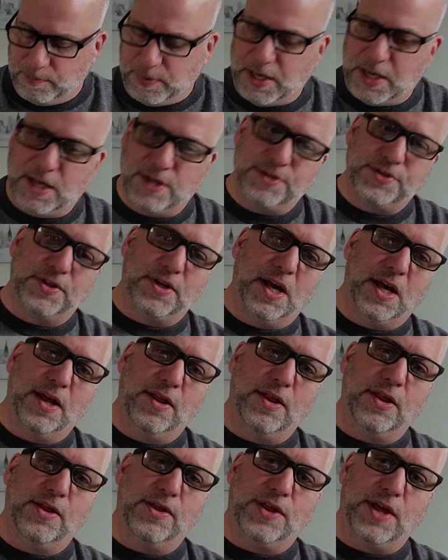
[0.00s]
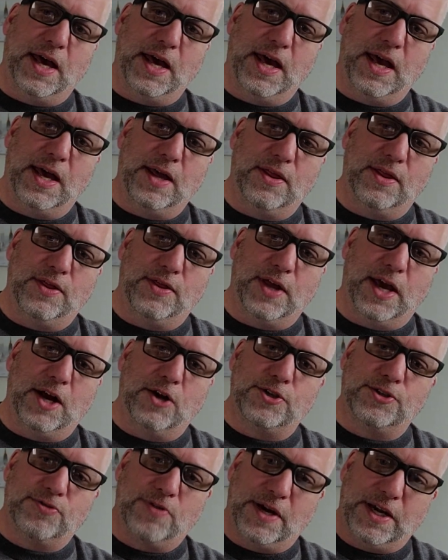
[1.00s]
because they
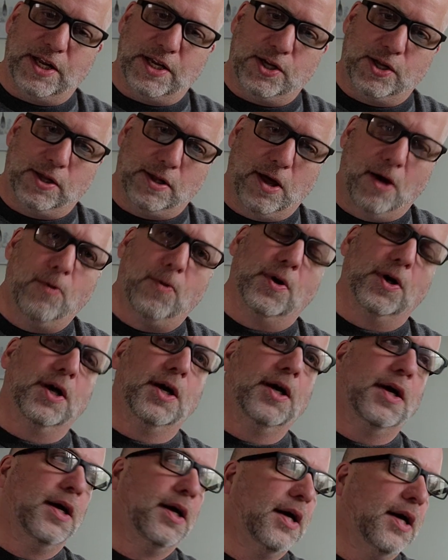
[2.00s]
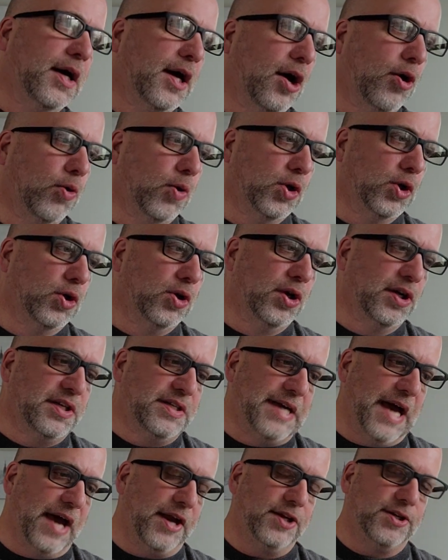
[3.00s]
are treated lower or
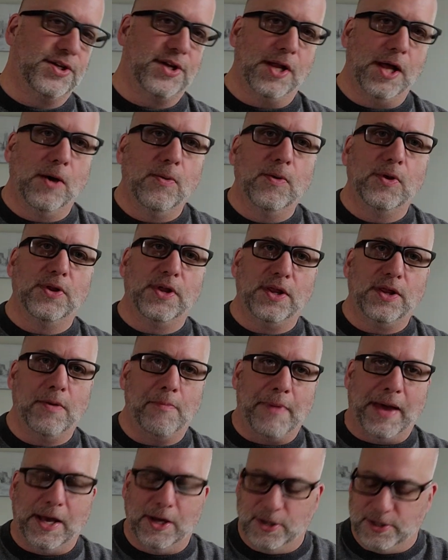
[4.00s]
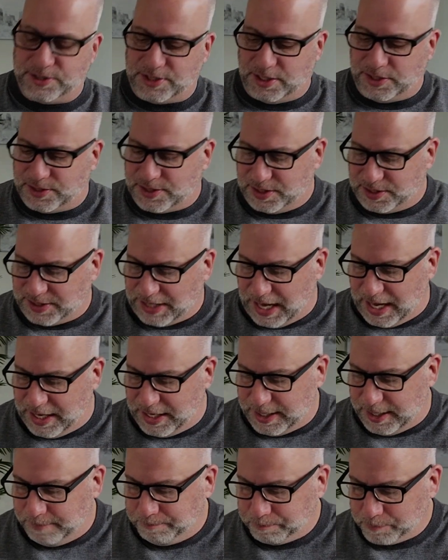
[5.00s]
looked at as lower than the males in
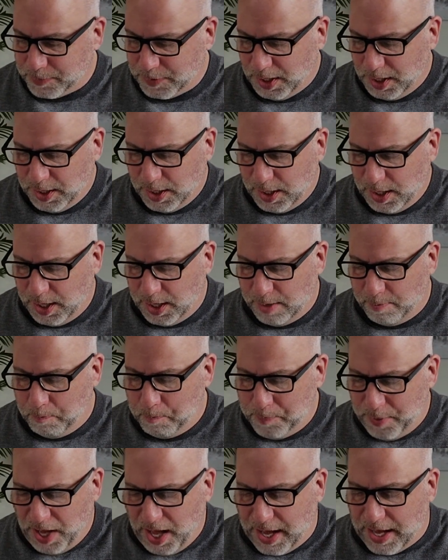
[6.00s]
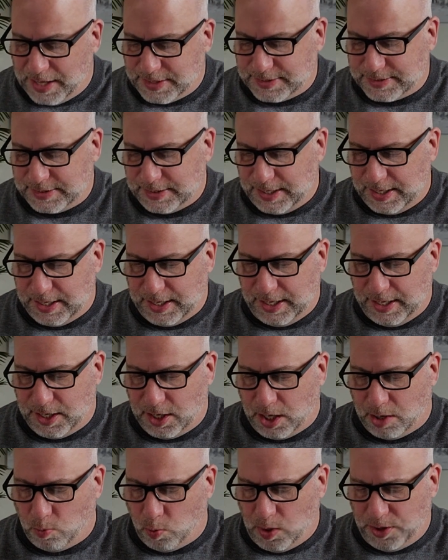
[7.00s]
society. But
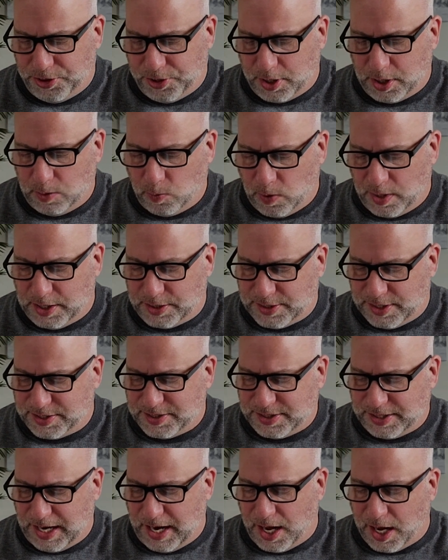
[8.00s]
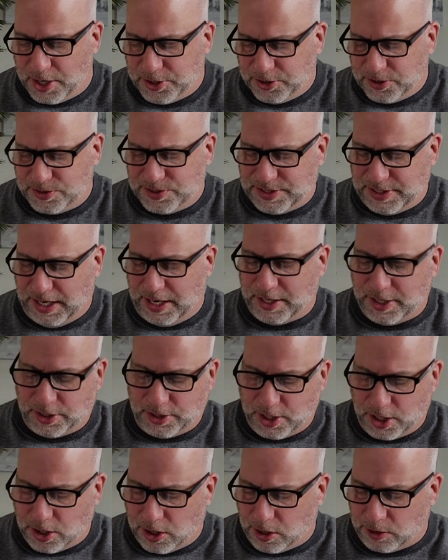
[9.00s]
on 131, it does say
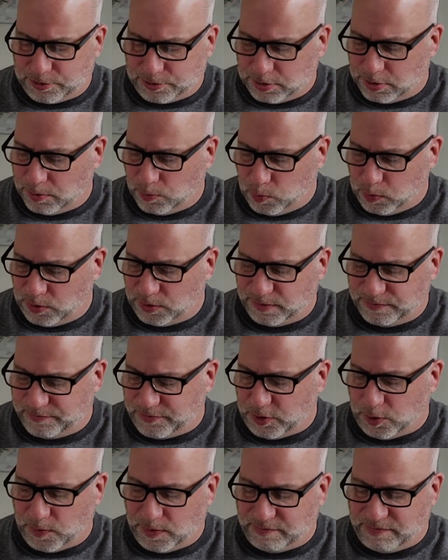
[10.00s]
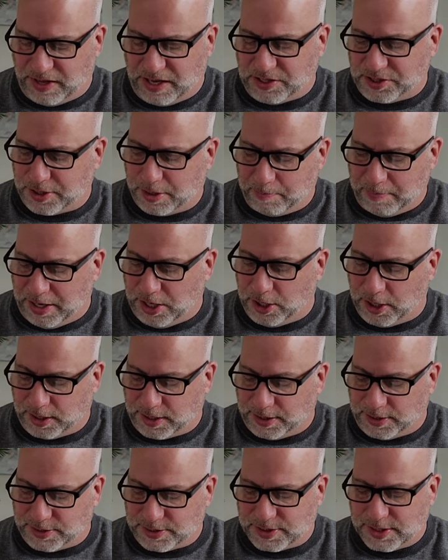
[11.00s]
understanding the cultural worldview of Asian
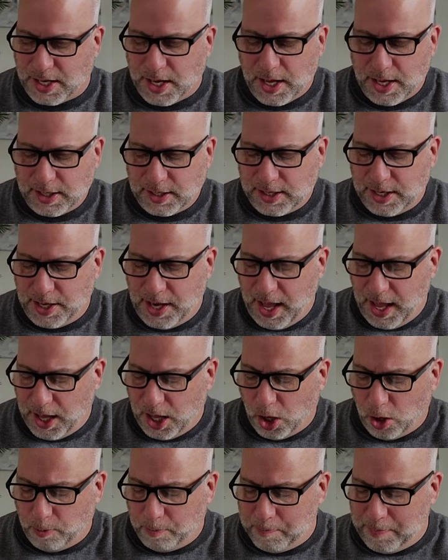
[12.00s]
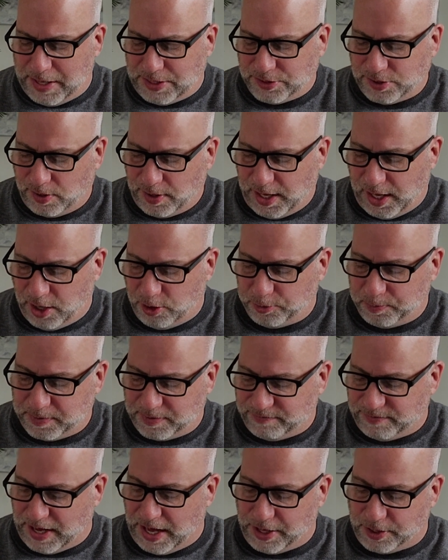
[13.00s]
Americans can help mental health
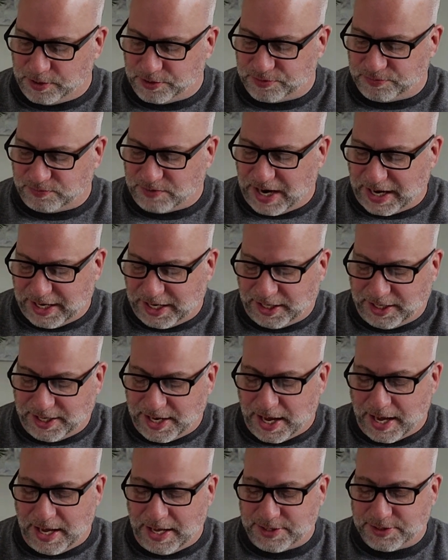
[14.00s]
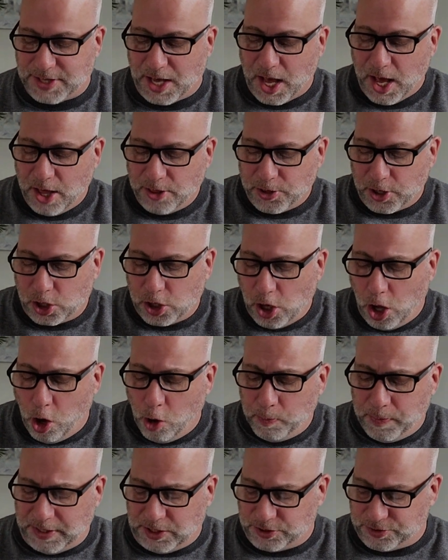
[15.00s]
providers recognize the
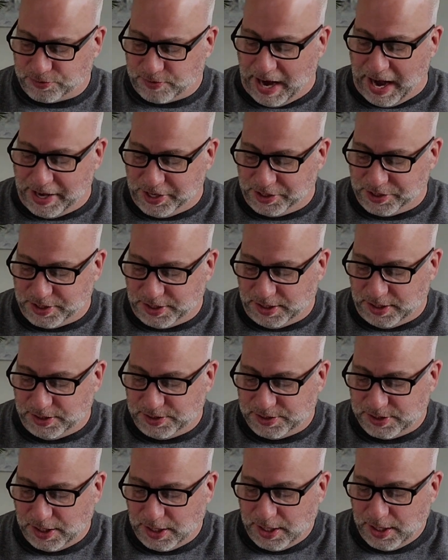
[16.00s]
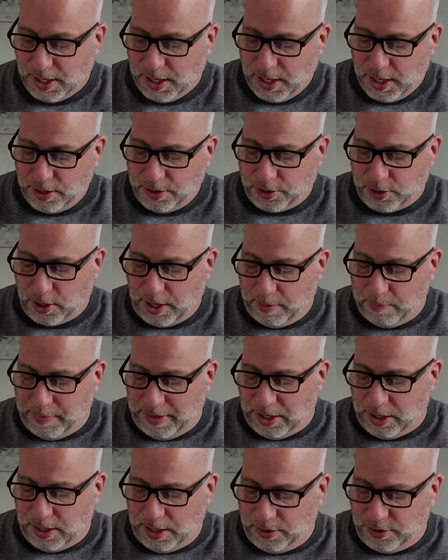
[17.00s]
coping strategies
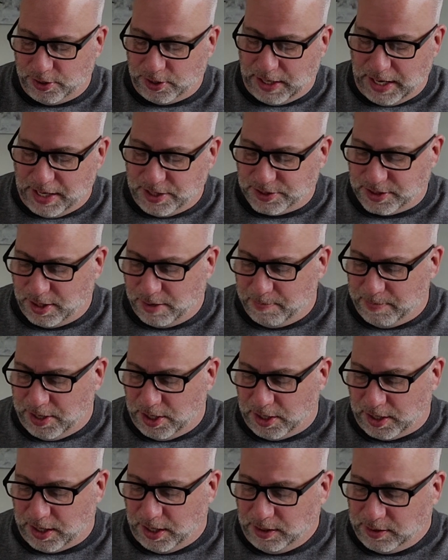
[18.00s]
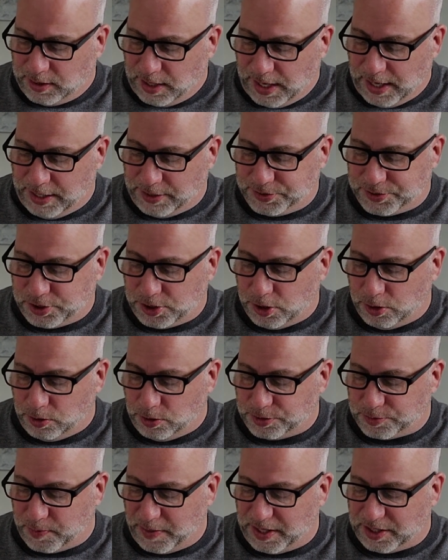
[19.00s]
their Asian American clients
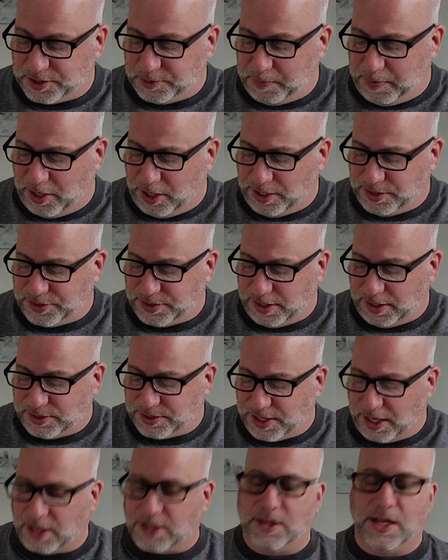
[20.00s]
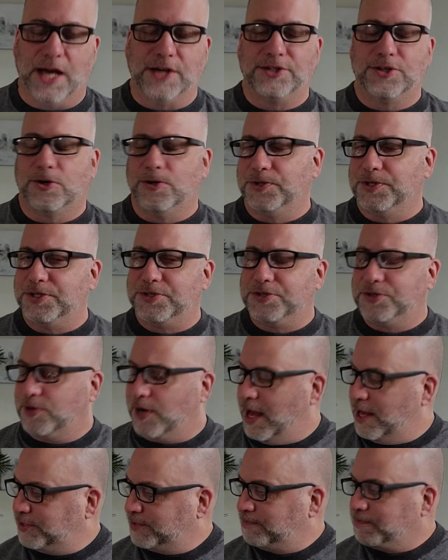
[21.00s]
use when experiencing psychological
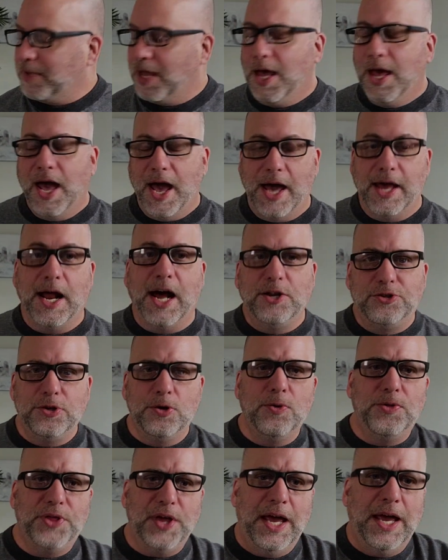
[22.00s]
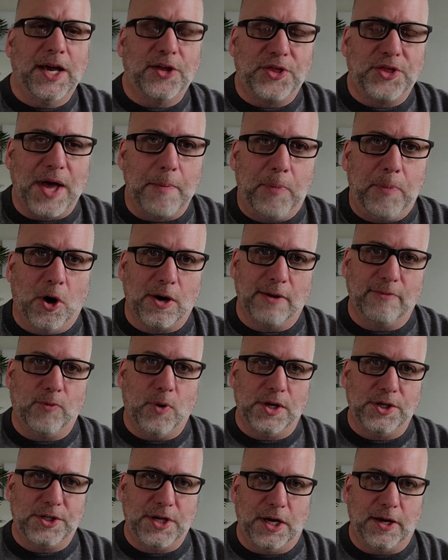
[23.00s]
distress. And I do think that part
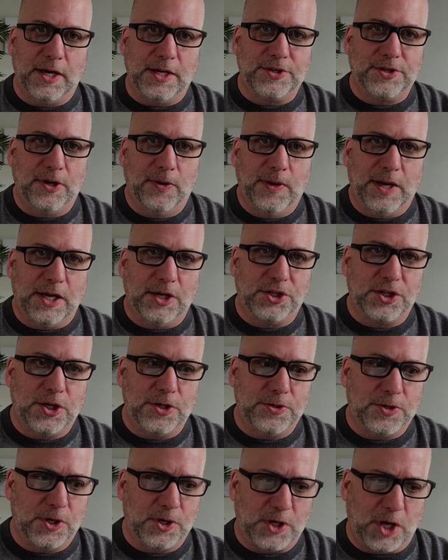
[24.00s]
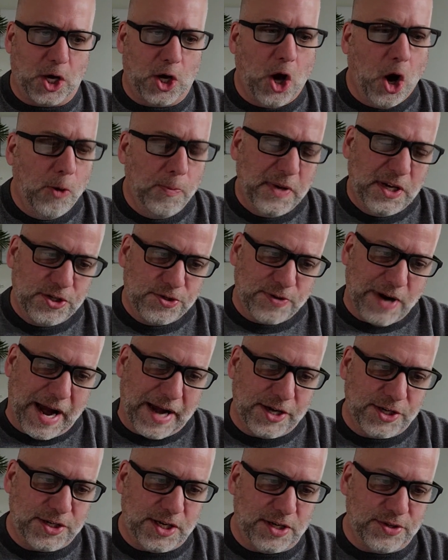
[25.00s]
of what Sherry is doing is she's using coping
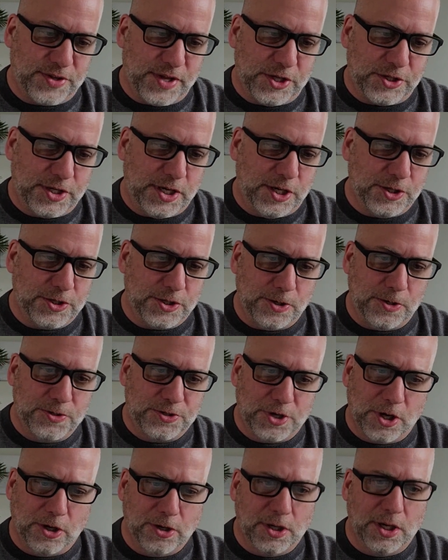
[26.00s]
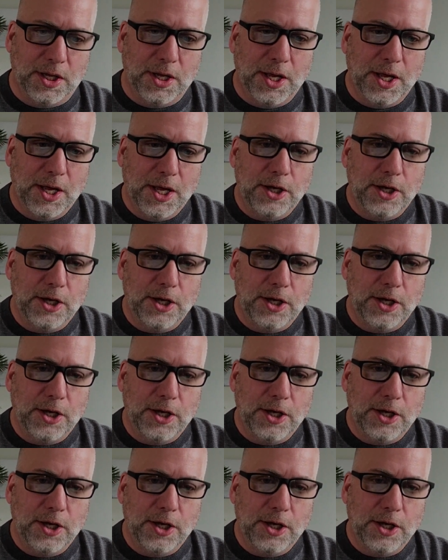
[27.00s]
strategies that she has used her,